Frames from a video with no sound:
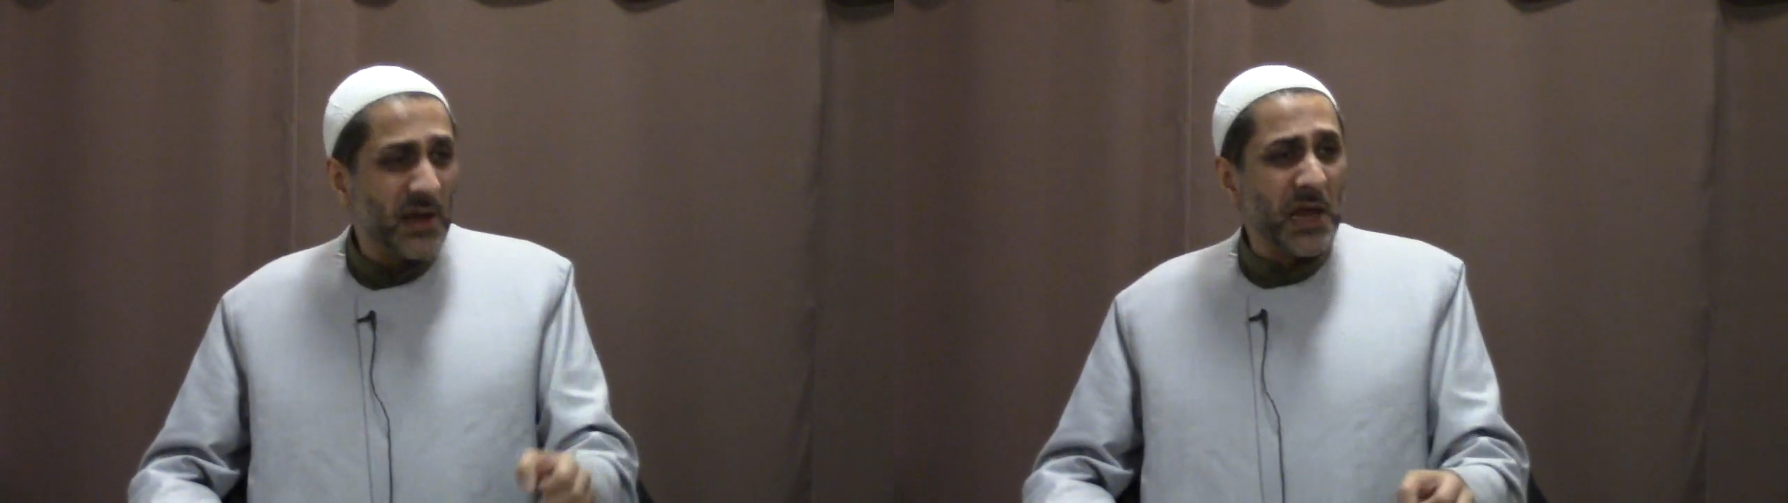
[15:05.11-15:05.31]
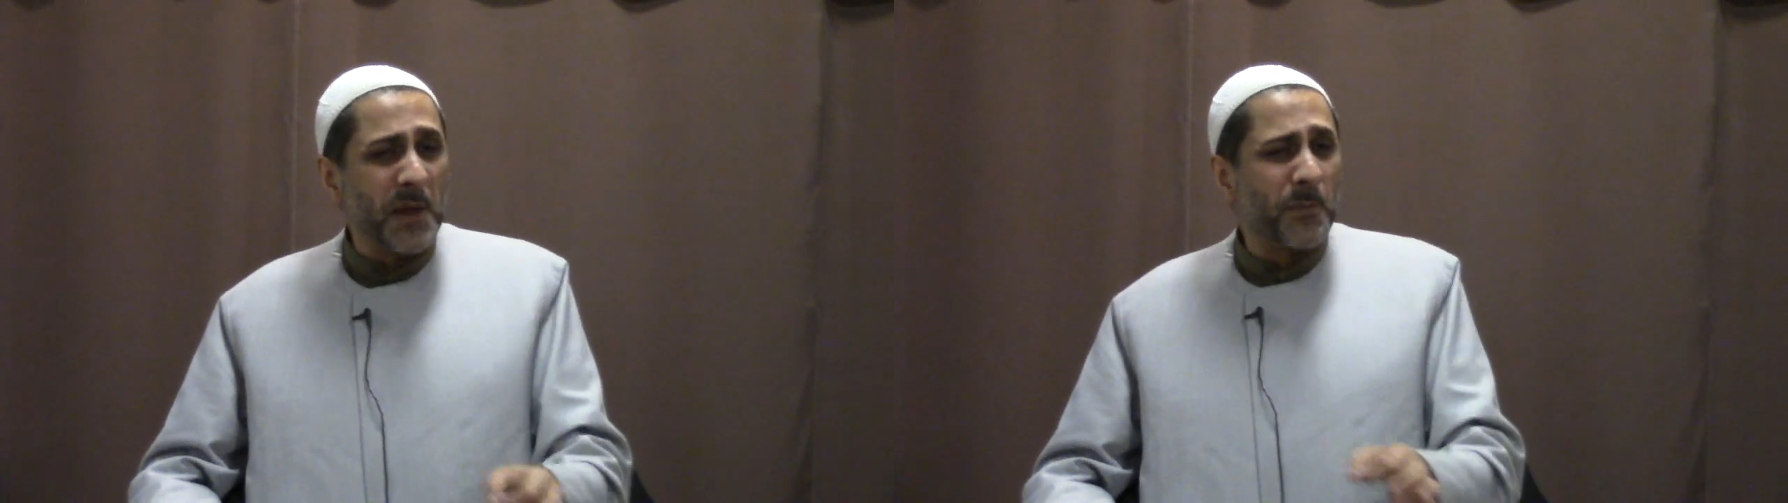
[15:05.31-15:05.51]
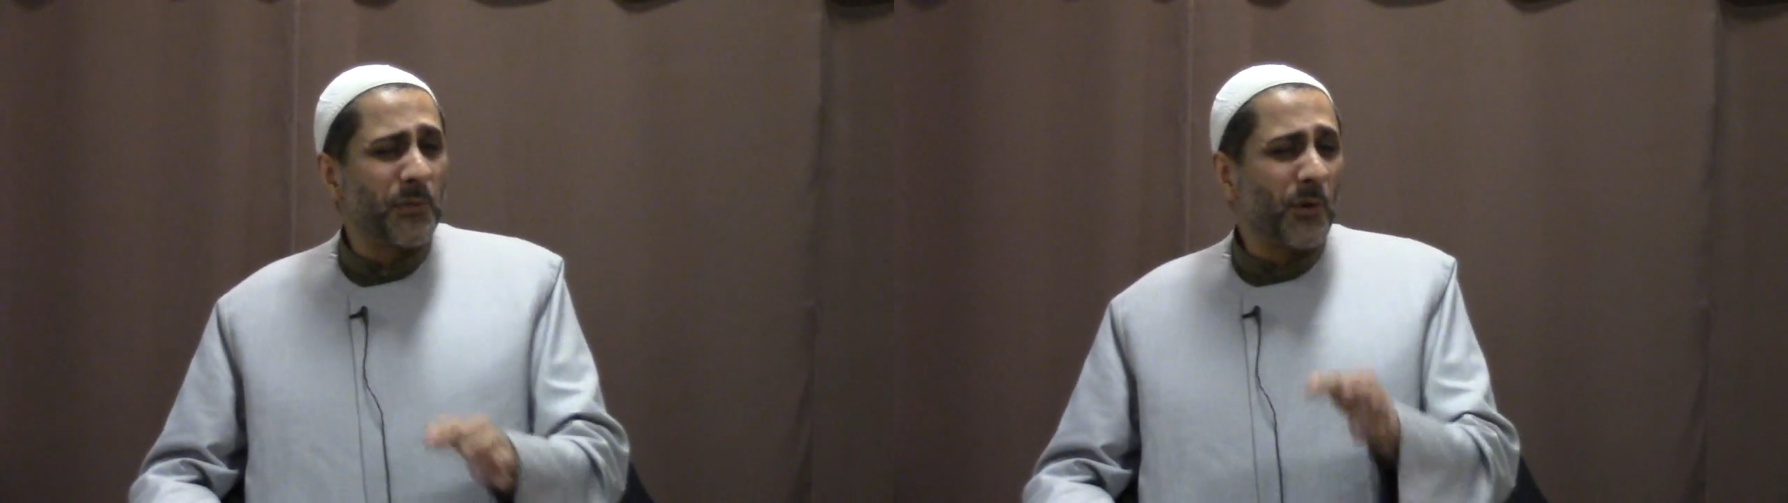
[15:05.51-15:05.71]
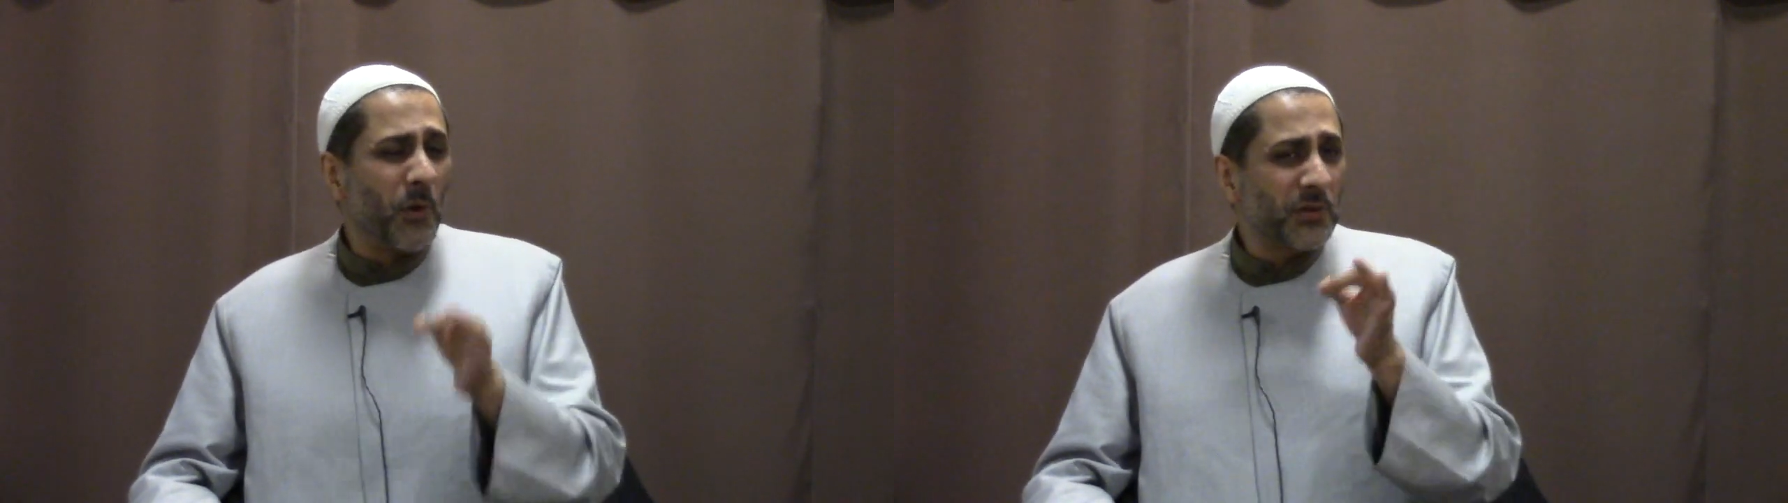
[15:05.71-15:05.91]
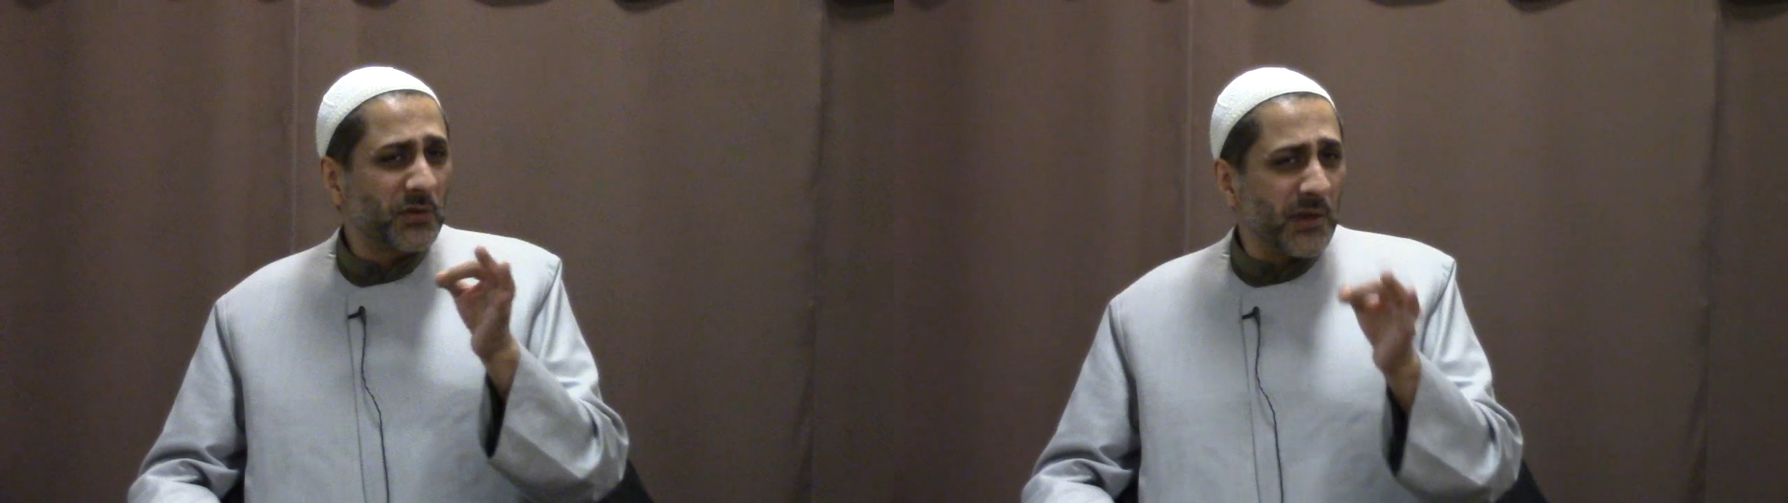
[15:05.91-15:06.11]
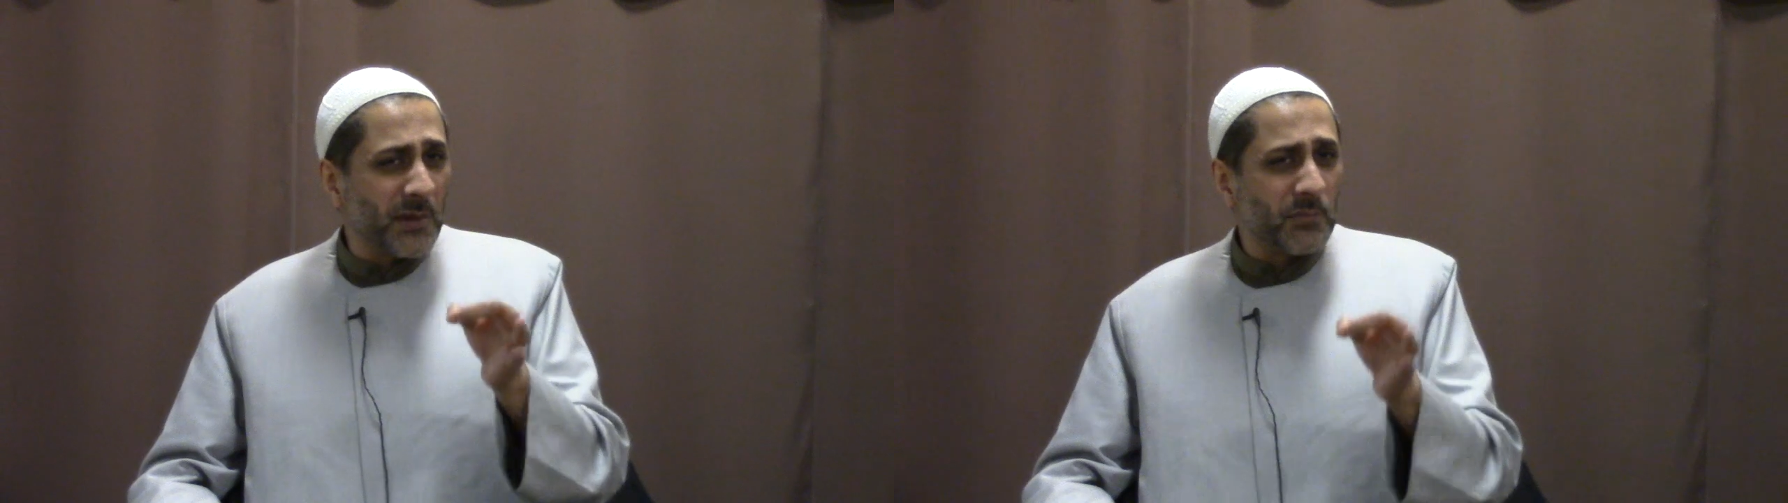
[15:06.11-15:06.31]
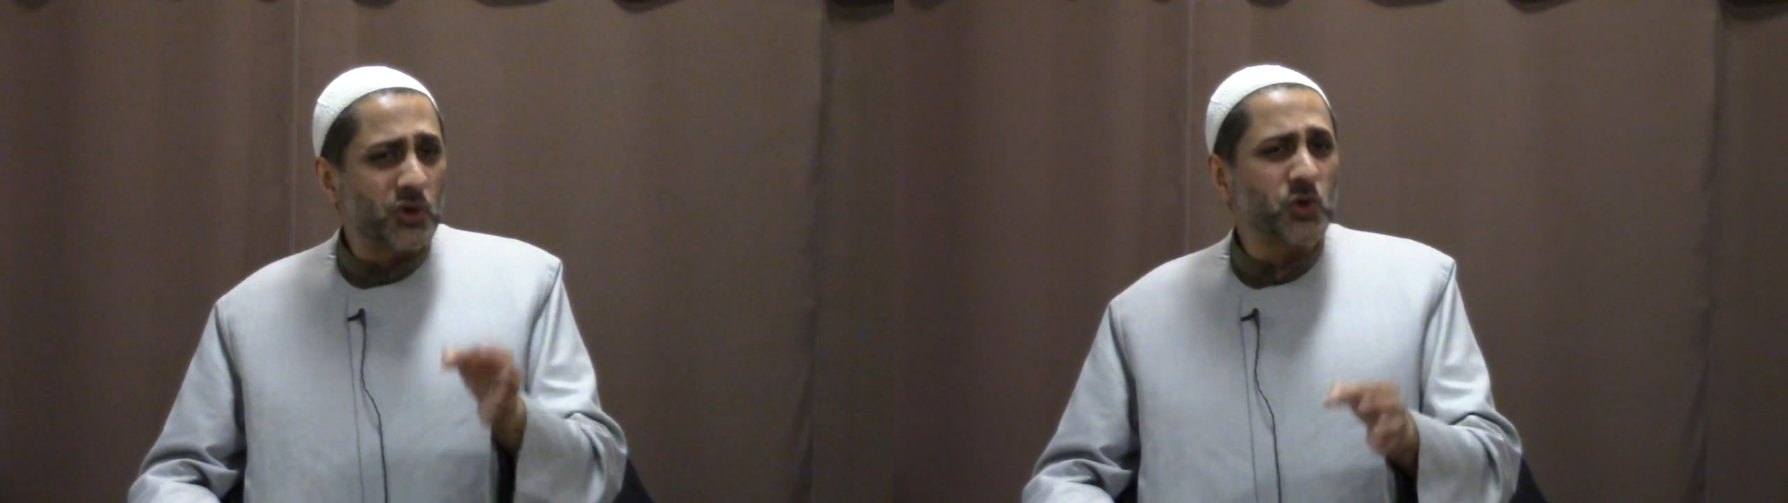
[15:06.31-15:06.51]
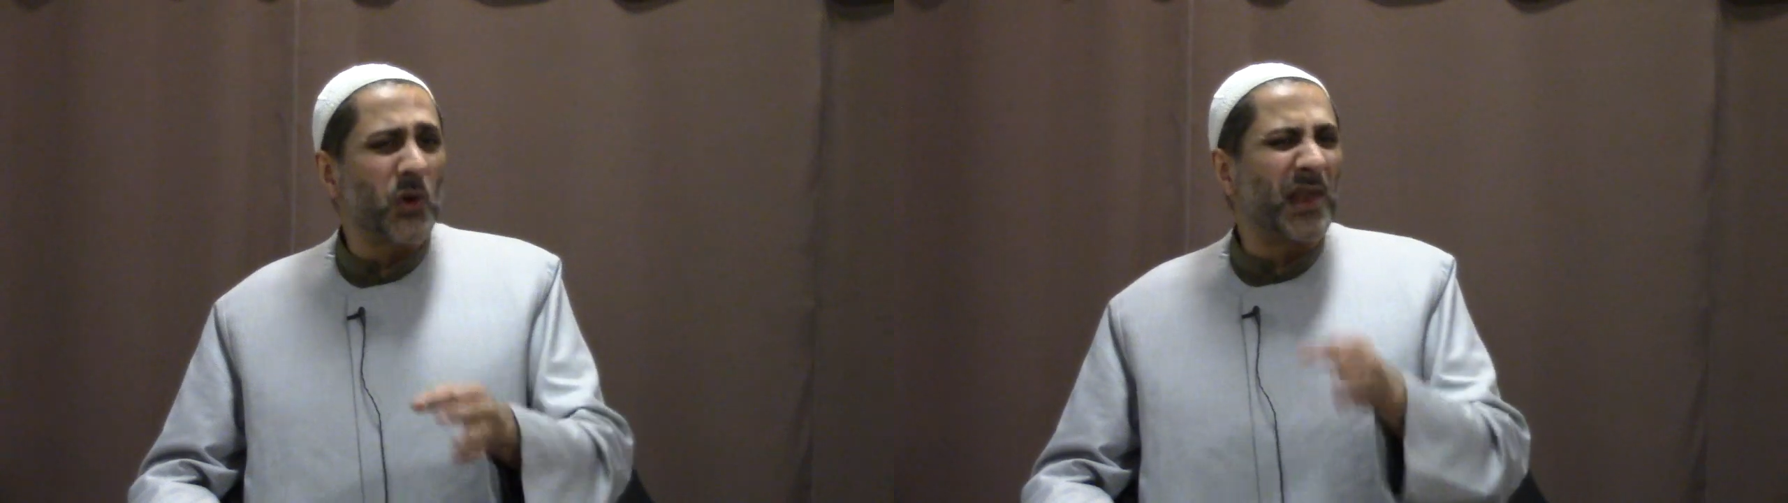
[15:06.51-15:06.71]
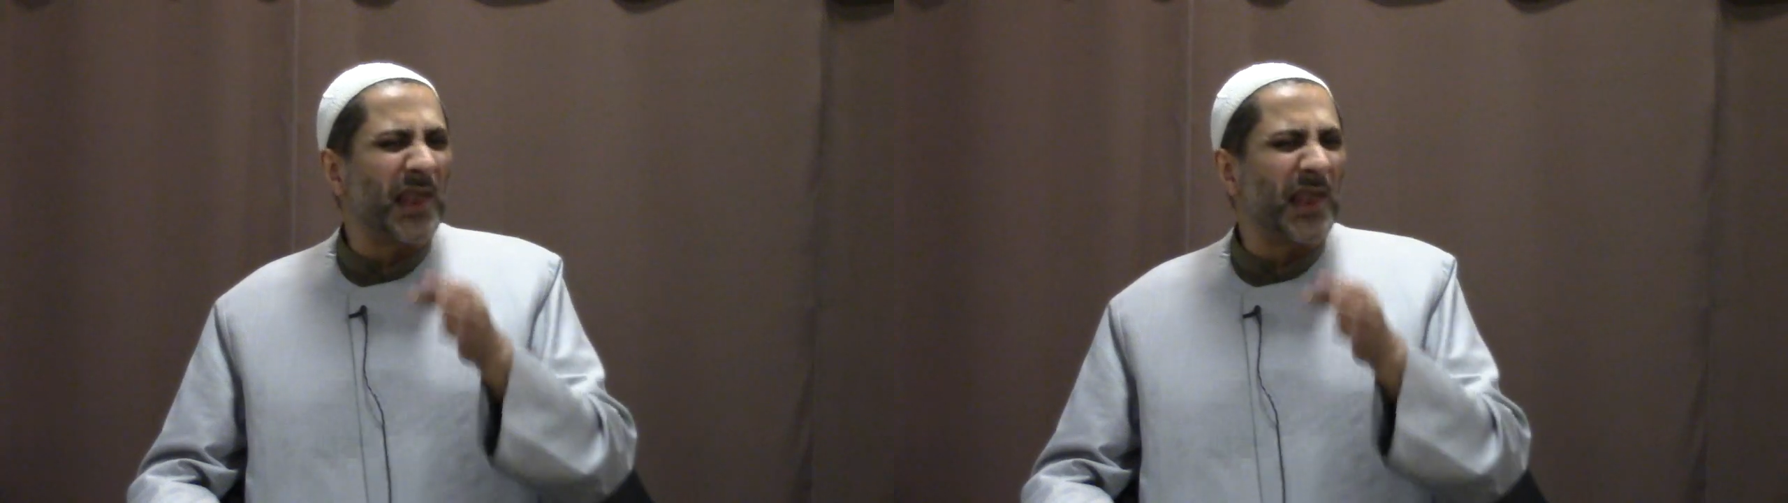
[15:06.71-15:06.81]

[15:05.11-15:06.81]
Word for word: he brought them to a